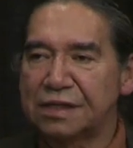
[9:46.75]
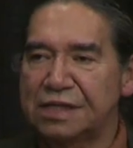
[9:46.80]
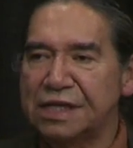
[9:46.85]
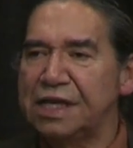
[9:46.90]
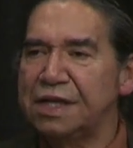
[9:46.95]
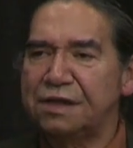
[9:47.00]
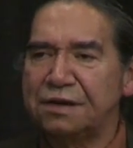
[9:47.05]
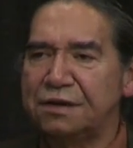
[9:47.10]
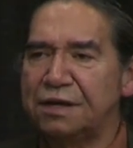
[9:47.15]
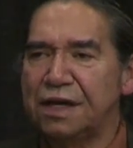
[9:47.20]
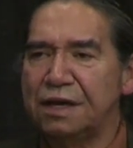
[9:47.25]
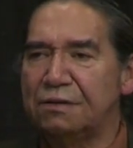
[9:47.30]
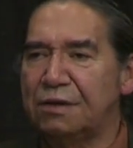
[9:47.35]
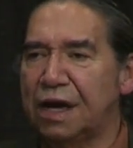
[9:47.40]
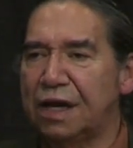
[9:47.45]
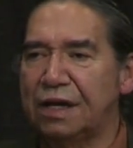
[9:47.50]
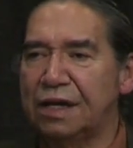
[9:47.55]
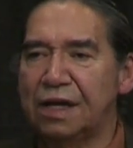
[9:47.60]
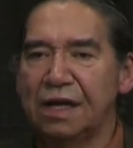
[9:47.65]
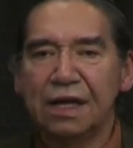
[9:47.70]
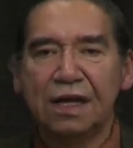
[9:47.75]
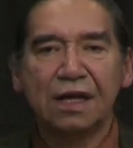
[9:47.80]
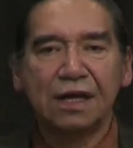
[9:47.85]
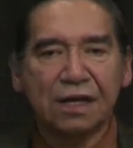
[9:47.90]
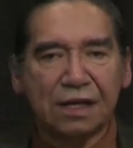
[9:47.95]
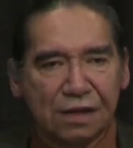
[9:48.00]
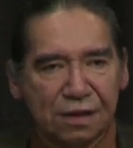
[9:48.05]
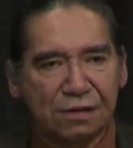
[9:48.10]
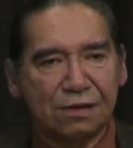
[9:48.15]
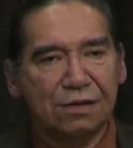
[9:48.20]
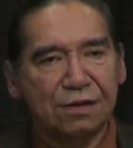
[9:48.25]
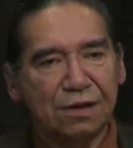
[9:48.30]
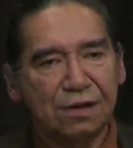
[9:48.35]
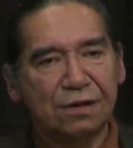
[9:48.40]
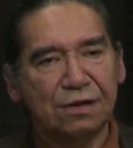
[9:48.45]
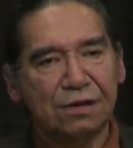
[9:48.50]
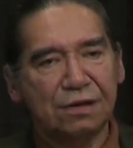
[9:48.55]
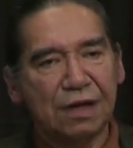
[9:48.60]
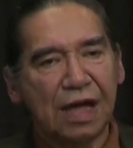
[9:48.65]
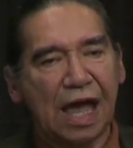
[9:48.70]
C31, your,
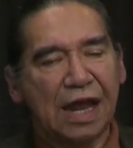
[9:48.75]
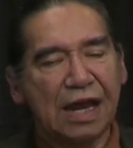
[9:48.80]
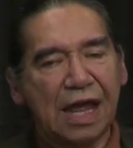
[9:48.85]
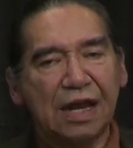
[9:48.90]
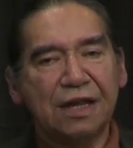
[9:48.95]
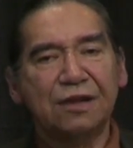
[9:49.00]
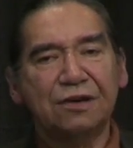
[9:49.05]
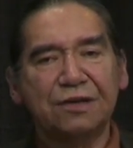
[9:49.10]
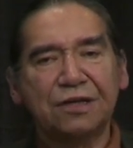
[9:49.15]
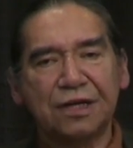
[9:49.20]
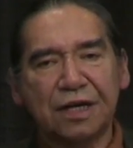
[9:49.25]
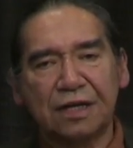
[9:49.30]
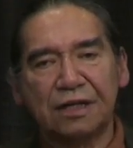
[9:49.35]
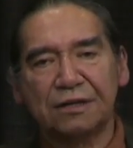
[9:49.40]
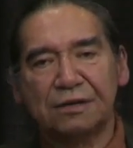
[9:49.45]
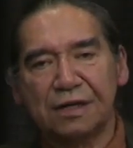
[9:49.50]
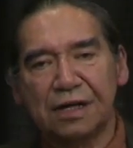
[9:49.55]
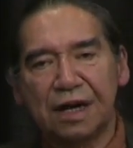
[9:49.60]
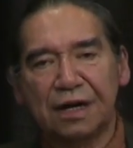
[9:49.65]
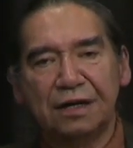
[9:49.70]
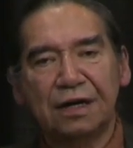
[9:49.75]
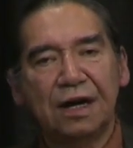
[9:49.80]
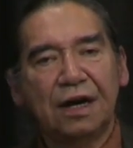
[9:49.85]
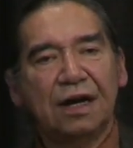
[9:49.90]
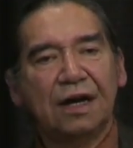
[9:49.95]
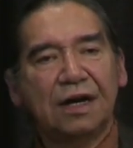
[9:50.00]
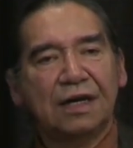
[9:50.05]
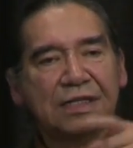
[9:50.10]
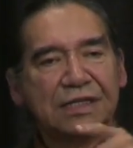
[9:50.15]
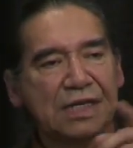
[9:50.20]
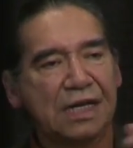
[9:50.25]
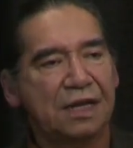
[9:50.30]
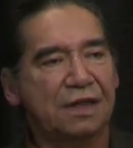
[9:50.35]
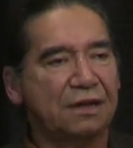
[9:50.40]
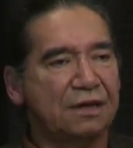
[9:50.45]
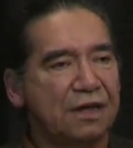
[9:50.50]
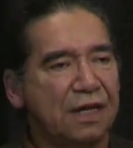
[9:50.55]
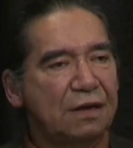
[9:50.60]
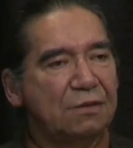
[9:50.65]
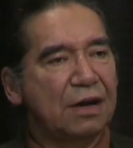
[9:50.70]
your, and then your children are
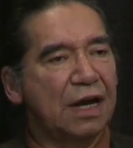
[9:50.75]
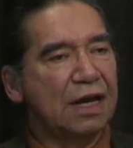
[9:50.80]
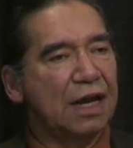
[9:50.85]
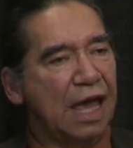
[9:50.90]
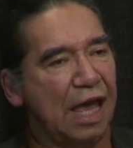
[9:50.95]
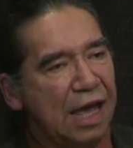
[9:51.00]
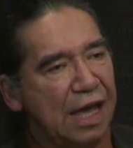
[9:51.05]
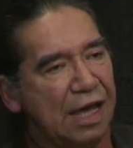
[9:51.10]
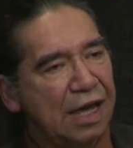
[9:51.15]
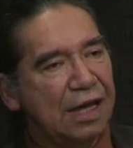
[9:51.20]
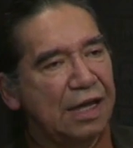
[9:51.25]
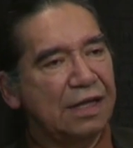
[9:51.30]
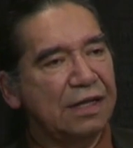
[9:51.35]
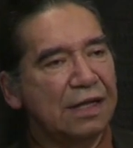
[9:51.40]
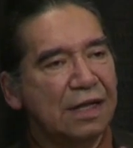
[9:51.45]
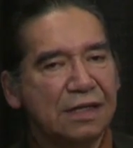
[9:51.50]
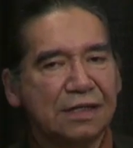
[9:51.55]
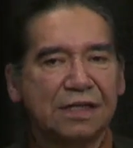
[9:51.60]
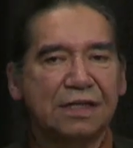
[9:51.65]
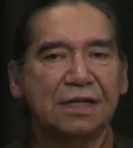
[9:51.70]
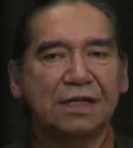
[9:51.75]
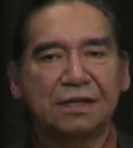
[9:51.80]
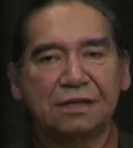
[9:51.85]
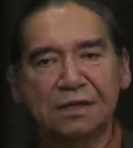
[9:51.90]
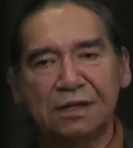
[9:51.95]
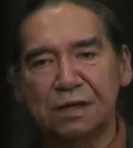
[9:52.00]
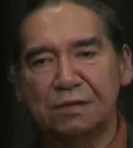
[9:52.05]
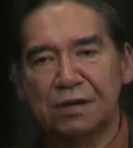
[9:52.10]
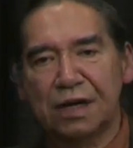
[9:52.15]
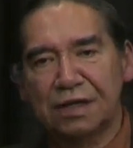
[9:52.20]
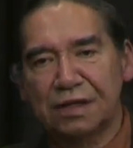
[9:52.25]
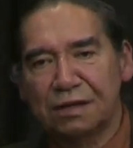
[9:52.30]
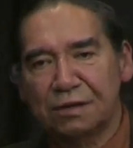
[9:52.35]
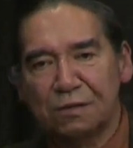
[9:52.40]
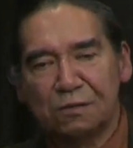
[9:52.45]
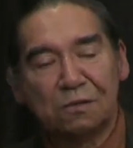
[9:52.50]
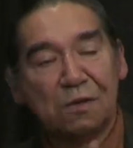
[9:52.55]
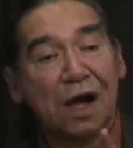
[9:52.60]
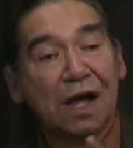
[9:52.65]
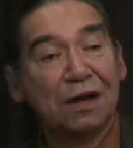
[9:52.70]
C31A,
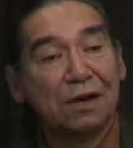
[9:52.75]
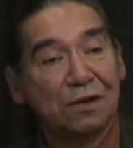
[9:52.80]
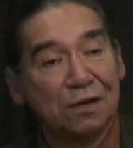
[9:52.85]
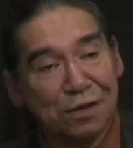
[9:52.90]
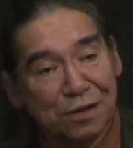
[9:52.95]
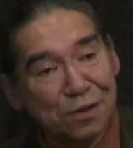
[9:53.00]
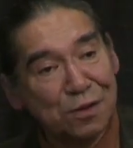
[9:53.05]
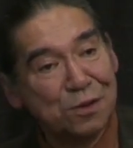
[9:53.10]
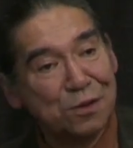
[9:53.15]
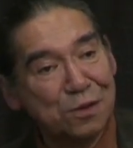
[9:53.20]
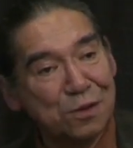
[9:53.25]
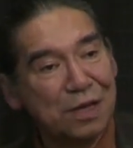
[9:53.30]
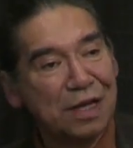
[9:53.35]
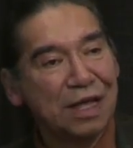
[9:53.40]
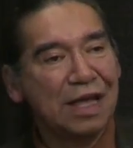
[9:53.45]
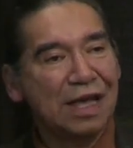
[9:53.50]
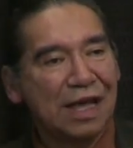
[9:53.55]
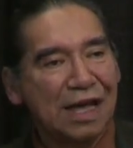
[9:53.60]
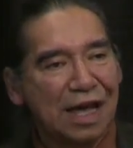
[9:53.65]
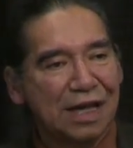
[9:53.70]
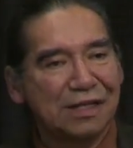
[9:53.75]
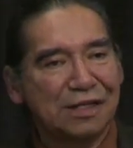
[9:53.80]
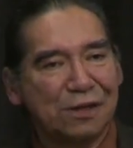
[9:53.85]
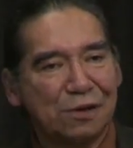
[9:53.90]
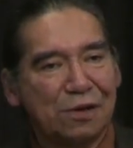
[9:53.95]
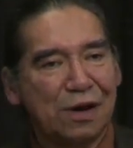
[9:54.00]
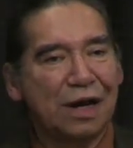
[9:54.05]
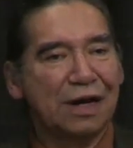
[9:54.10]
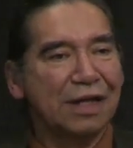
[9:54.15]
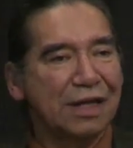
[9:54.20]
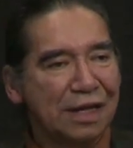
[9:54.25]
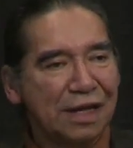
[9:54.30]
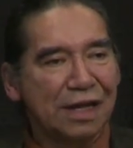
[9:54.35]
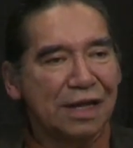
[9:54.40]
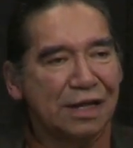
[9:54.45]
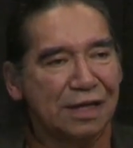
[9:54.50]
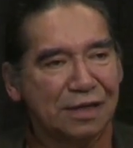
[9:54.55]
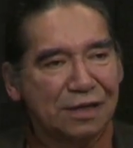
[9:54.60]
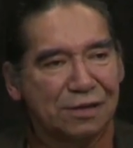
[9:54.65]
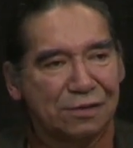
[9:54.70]
C31-1 or 2, and so on
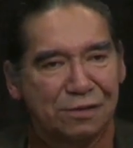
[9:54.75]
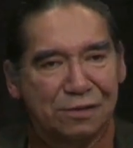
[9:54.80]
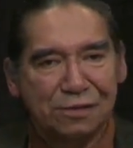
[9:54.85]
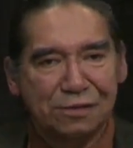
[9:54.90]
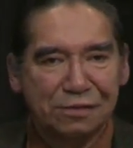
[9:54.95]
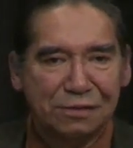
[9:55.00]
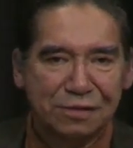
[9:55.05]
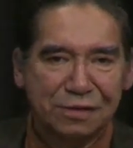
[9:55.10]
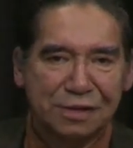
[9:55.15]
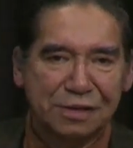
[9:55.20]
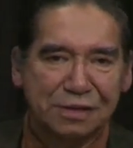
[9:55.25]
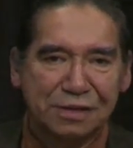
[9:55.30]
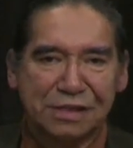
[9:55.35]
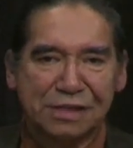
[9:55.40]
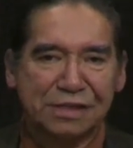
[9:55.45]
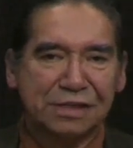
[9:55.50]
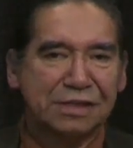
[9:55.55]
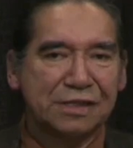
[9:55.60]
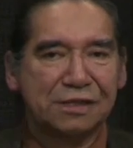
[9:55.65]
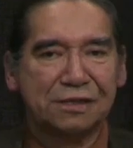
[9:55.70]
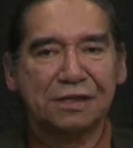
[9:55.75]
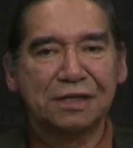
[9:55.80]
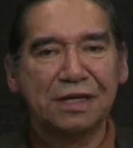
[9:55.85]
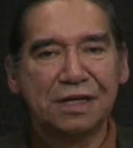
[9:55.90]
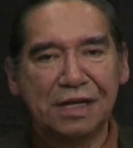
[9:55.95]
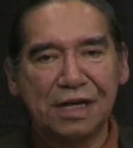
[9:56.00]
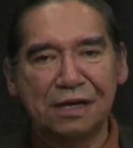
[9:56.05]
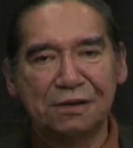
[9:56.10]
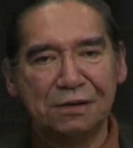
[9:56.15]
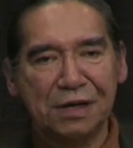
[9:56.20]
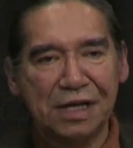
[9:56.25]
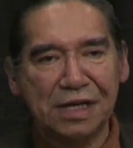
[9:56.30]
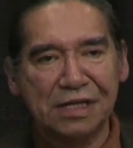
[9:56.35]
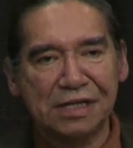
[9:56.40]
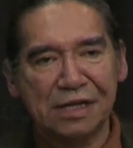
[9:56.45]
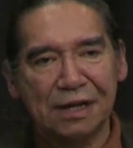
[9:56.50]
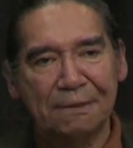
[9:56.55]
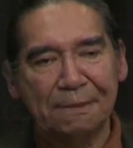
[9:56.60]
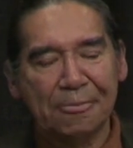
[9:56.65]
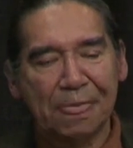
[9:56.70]
to, to certain
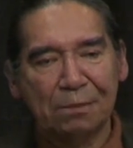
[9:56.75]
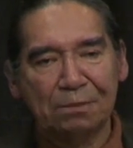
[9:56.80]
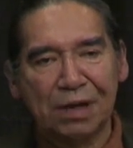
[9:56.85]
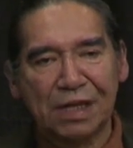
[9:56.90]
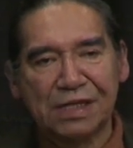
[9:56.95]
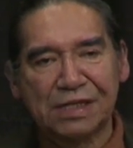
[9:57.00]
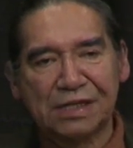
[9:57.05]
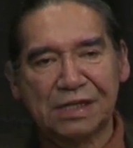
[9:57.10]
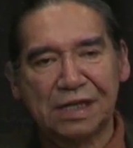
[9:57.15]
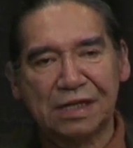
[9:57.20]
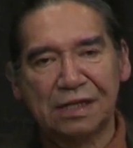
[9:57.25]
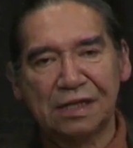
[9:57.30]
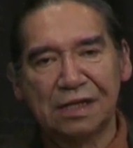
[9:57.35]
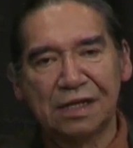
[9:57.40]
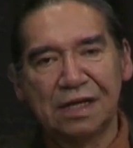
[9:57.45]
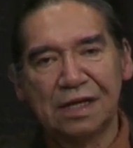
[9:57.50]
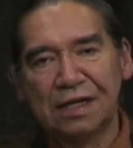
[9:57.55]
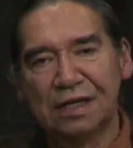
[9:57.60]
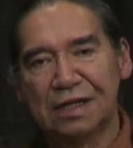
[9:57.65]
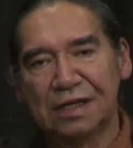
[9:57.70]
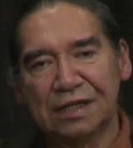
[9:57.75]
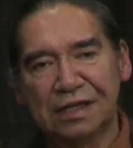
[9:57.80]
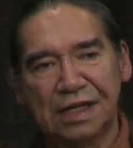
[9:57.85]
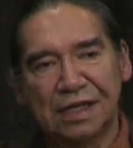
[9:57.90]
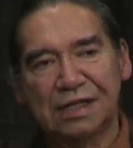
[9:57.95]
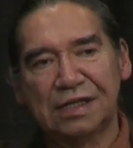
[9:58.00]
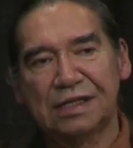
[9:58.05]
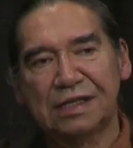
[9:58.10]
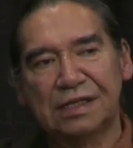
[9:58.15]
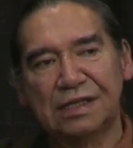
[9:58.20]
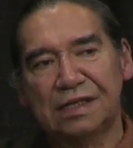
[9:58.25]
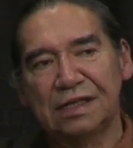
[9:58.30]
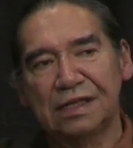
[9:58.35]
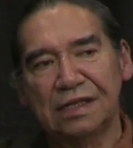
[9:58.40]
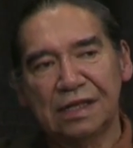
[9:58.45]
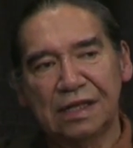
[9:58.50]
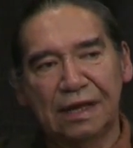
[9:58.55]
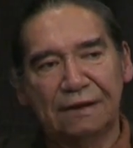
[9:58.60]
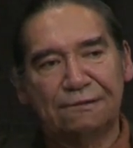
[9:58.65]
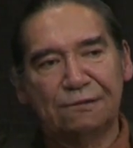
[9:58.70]
degrees. But still, this,
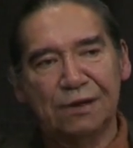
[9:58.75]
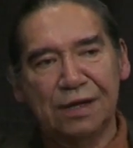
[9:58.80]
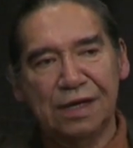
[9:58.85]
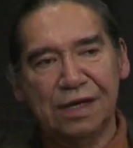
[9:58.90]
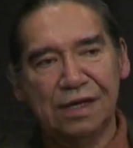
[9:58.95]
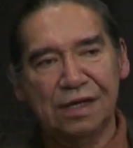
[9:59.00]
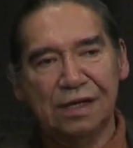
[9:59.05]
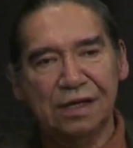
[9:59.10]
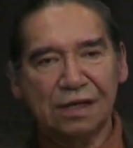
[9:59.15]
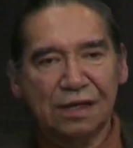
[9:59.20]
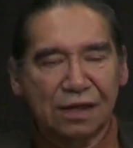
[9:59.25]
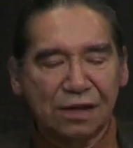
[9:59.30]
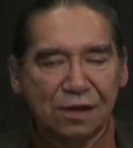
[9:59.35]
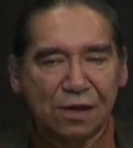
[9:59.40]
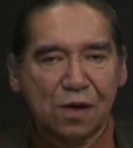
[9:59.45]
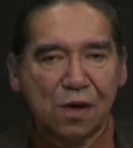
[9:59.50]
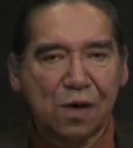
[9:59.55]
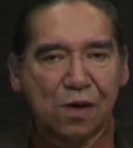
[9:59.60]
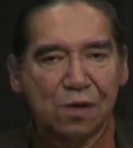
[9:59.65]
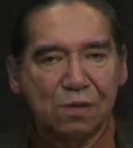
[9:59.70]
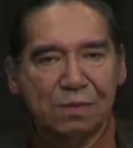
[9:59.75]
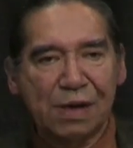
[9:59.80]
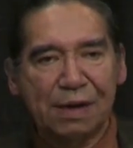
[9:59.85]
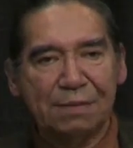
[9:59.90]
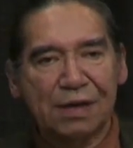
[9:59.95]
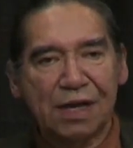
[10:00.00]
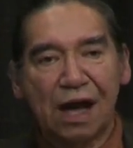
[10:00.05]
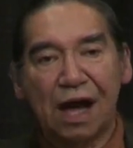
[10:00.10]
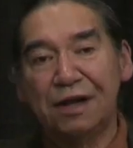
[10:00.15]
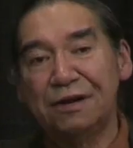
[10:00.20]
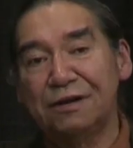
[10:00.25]
if we go maybe